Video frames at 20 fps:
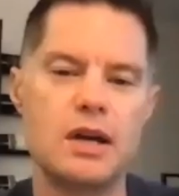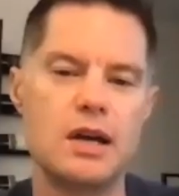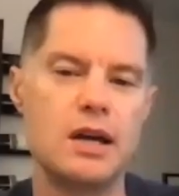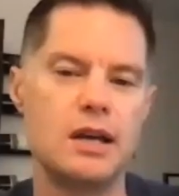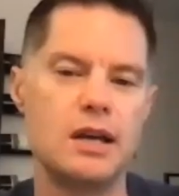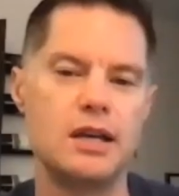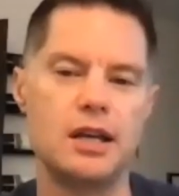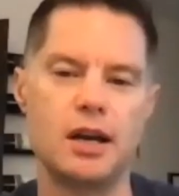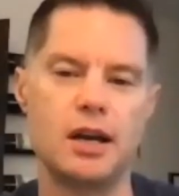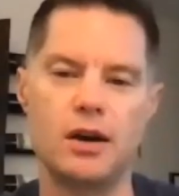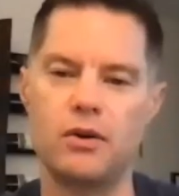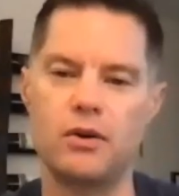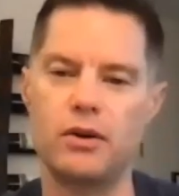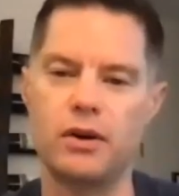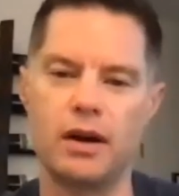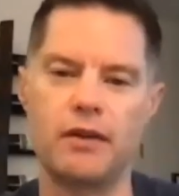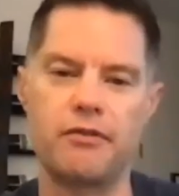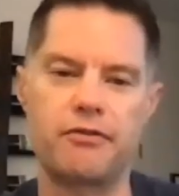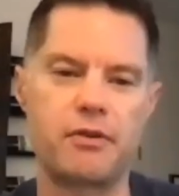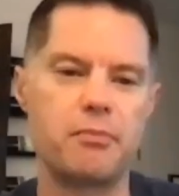you
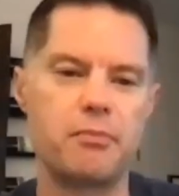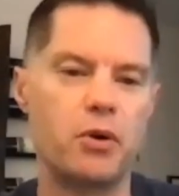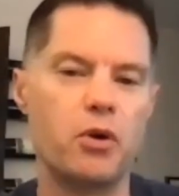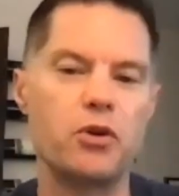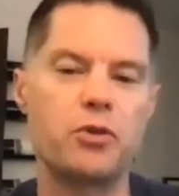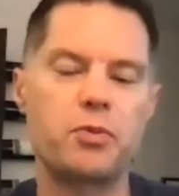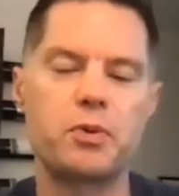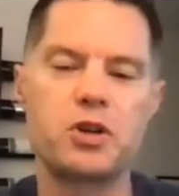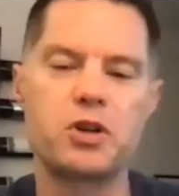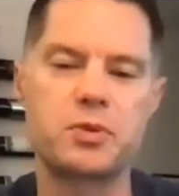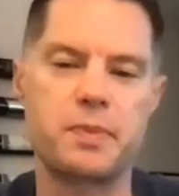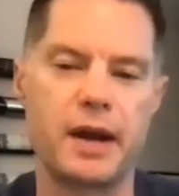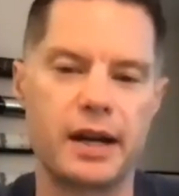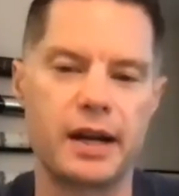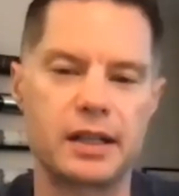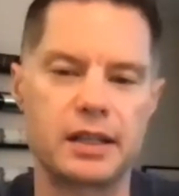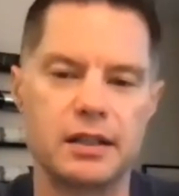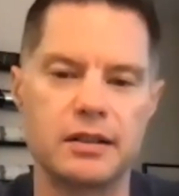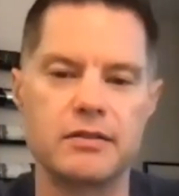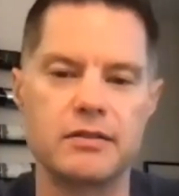know, from both
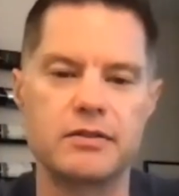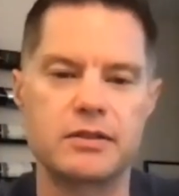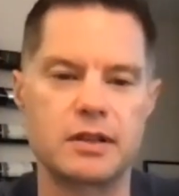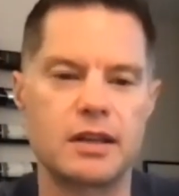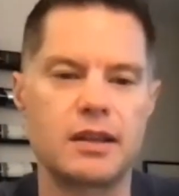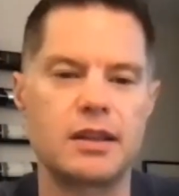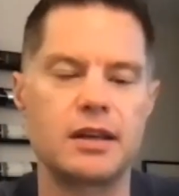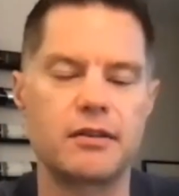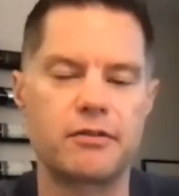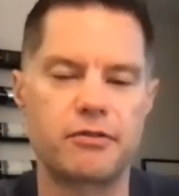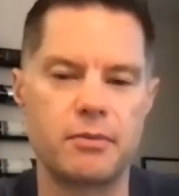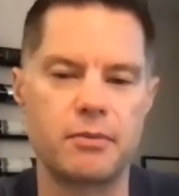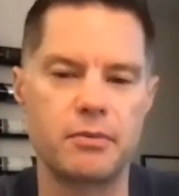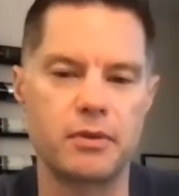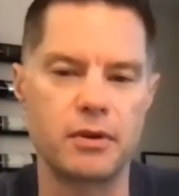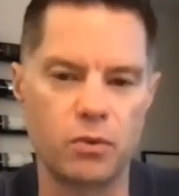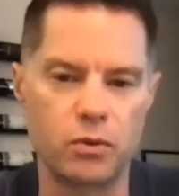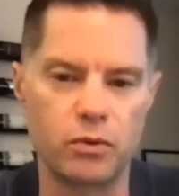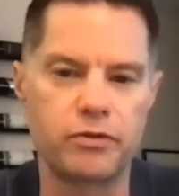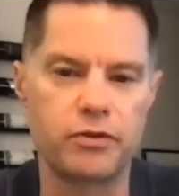perspectives. I think from
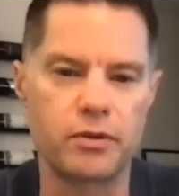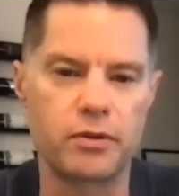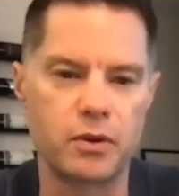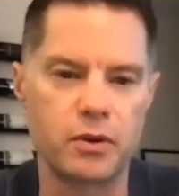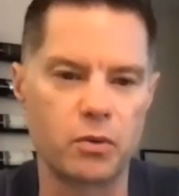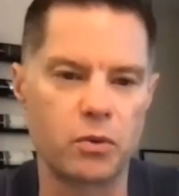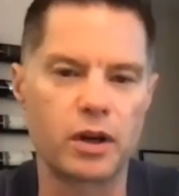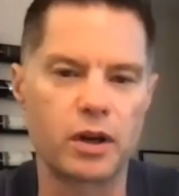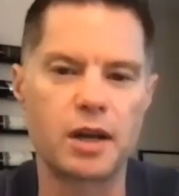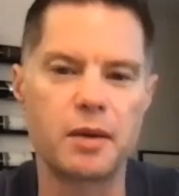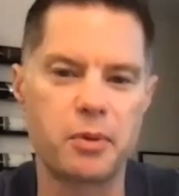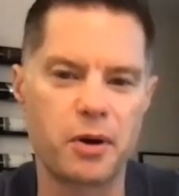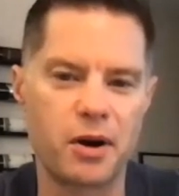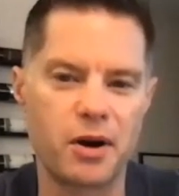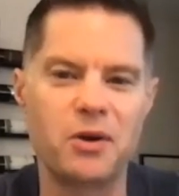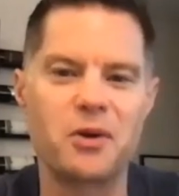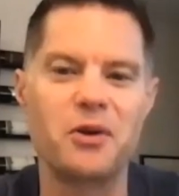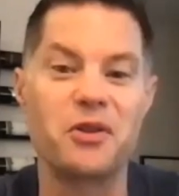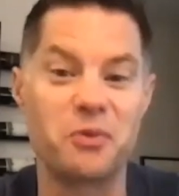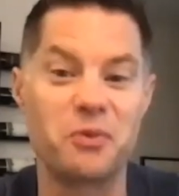the working
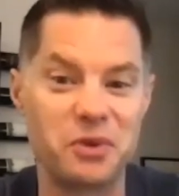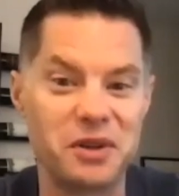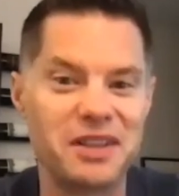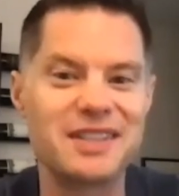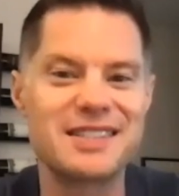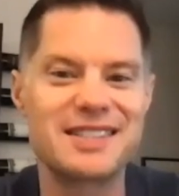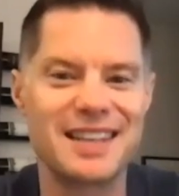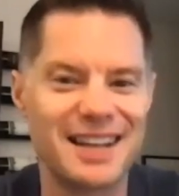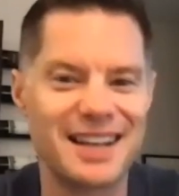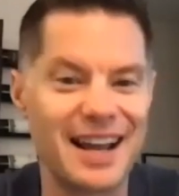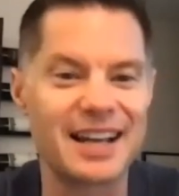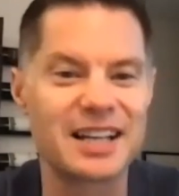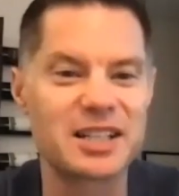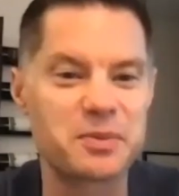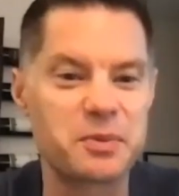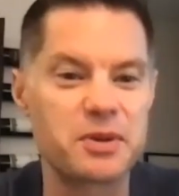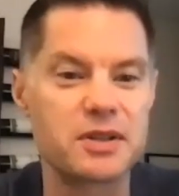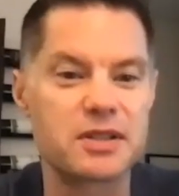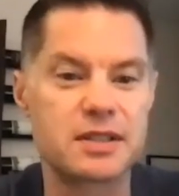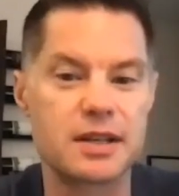partner or the real estate
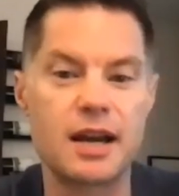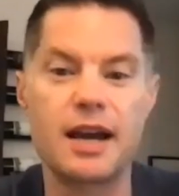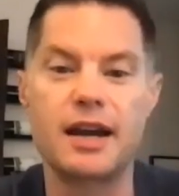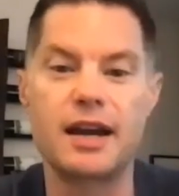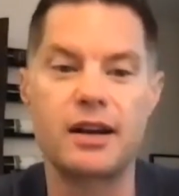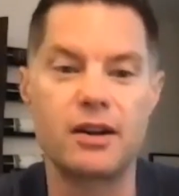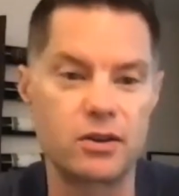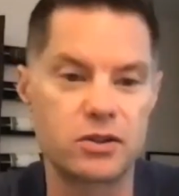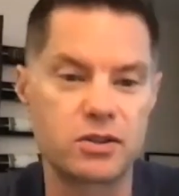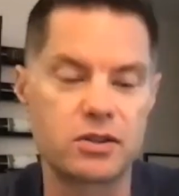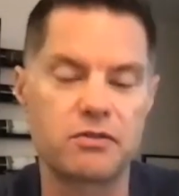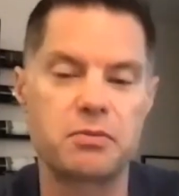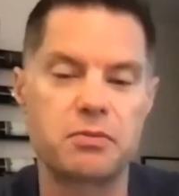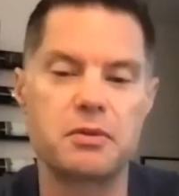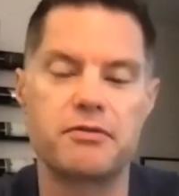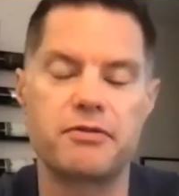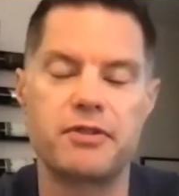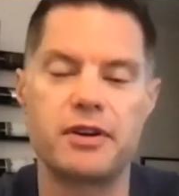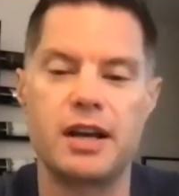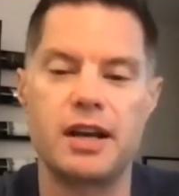expert side, and also from the
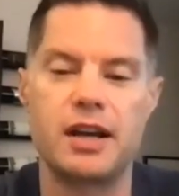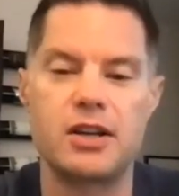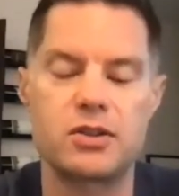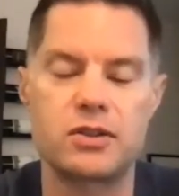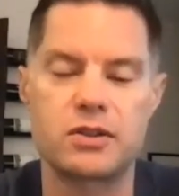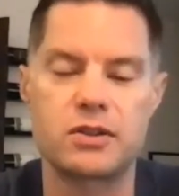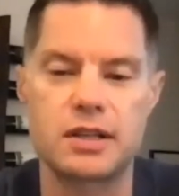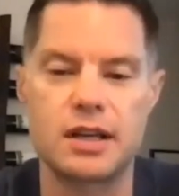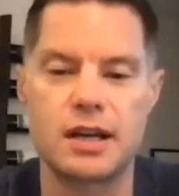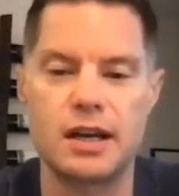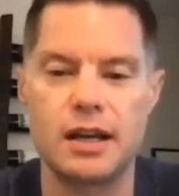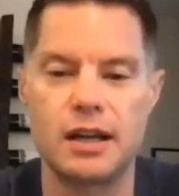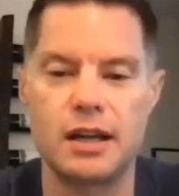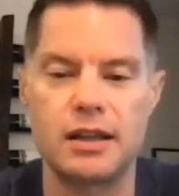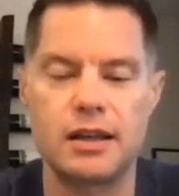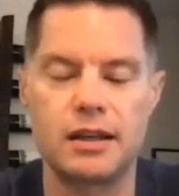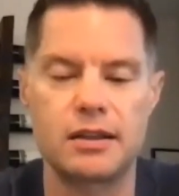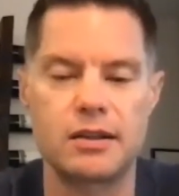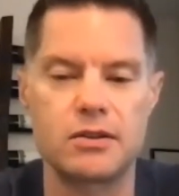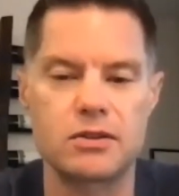financial side, I
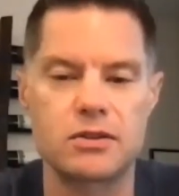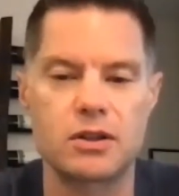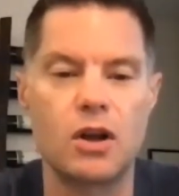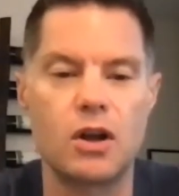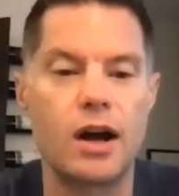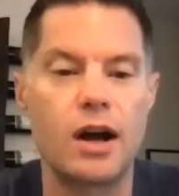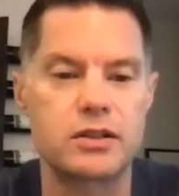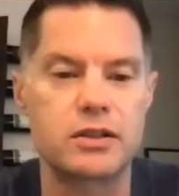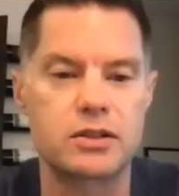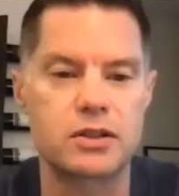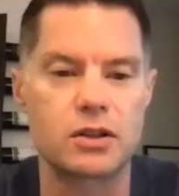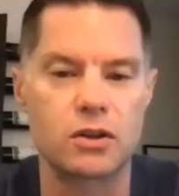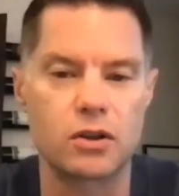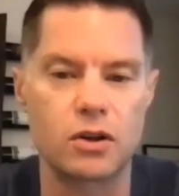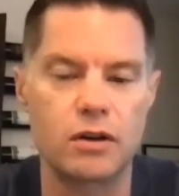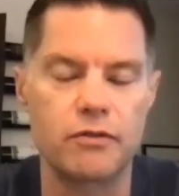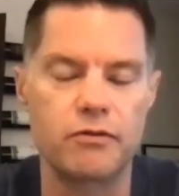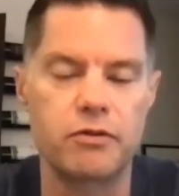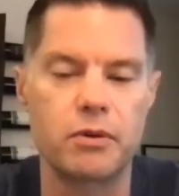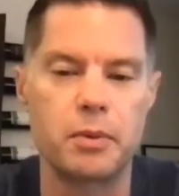think there's lots to
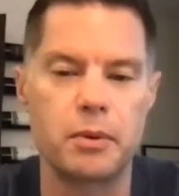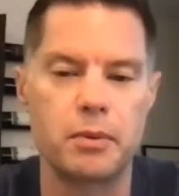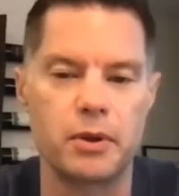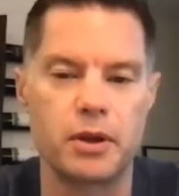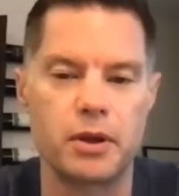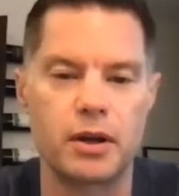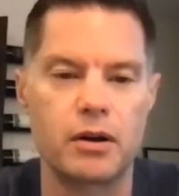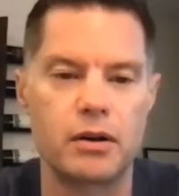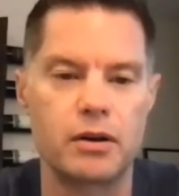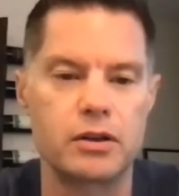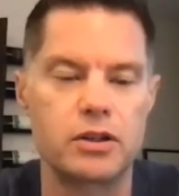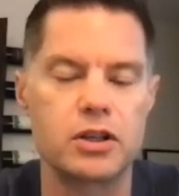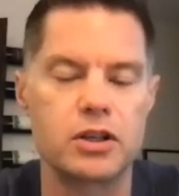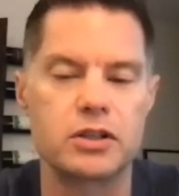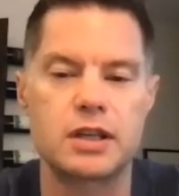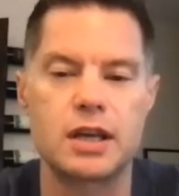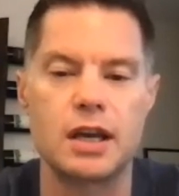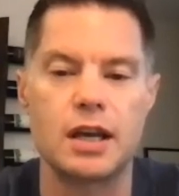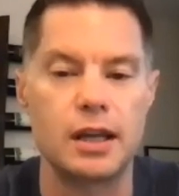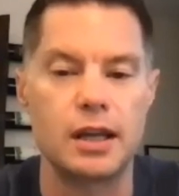learn for people that are
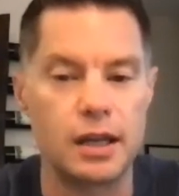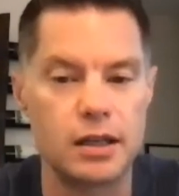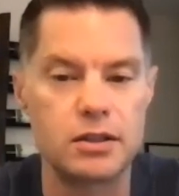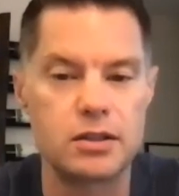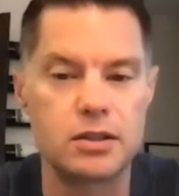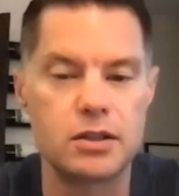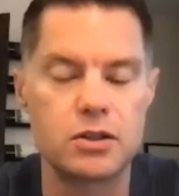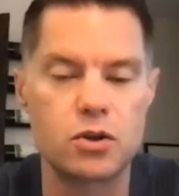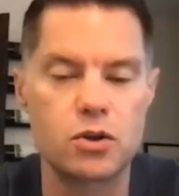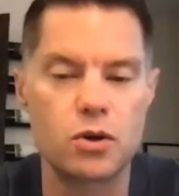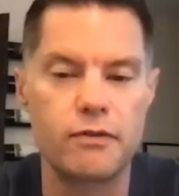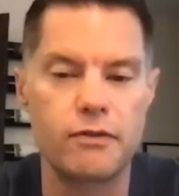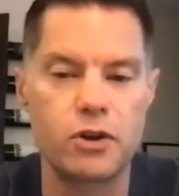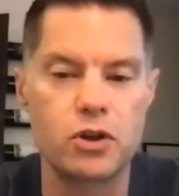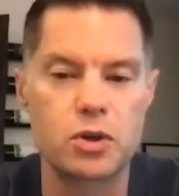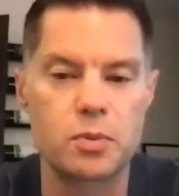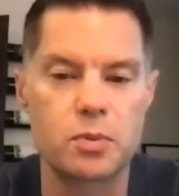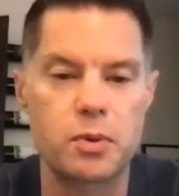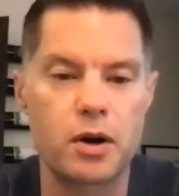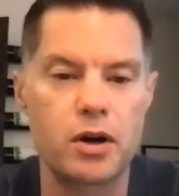just getting into joint
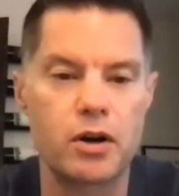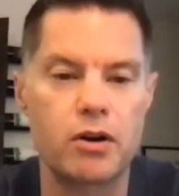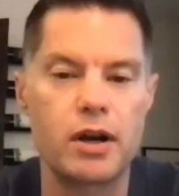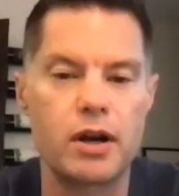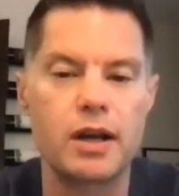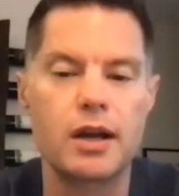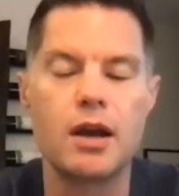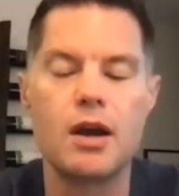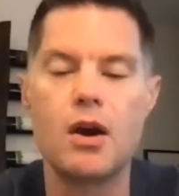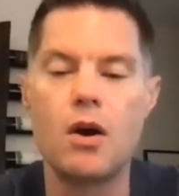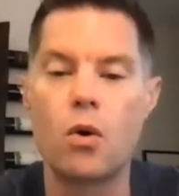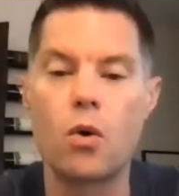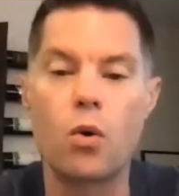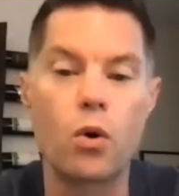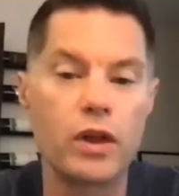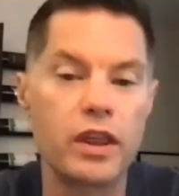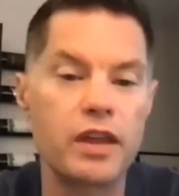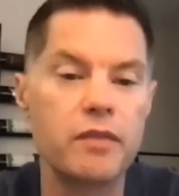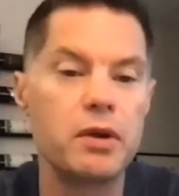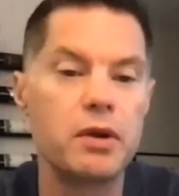venture partnering,
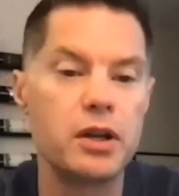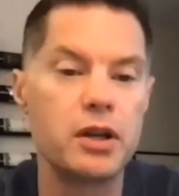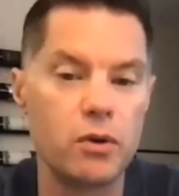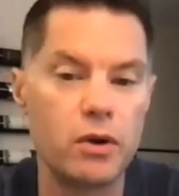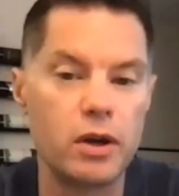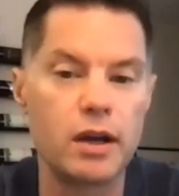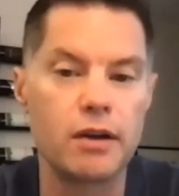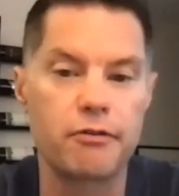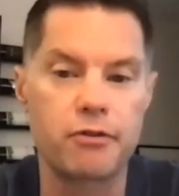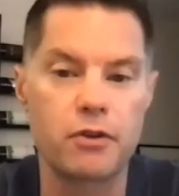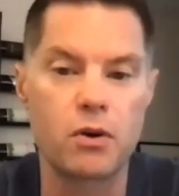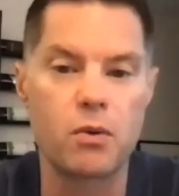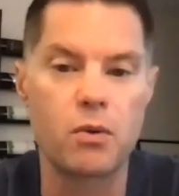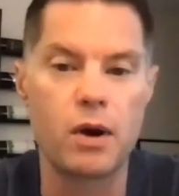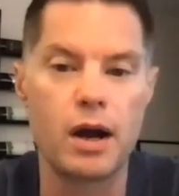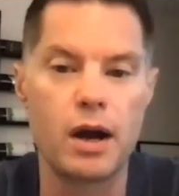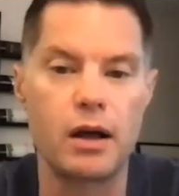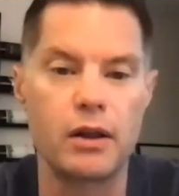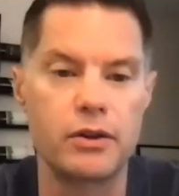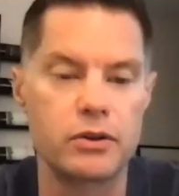or they've been doing it for a
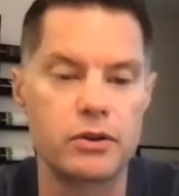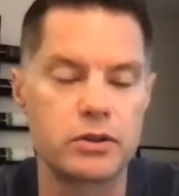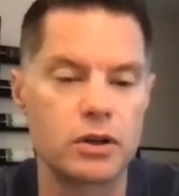while.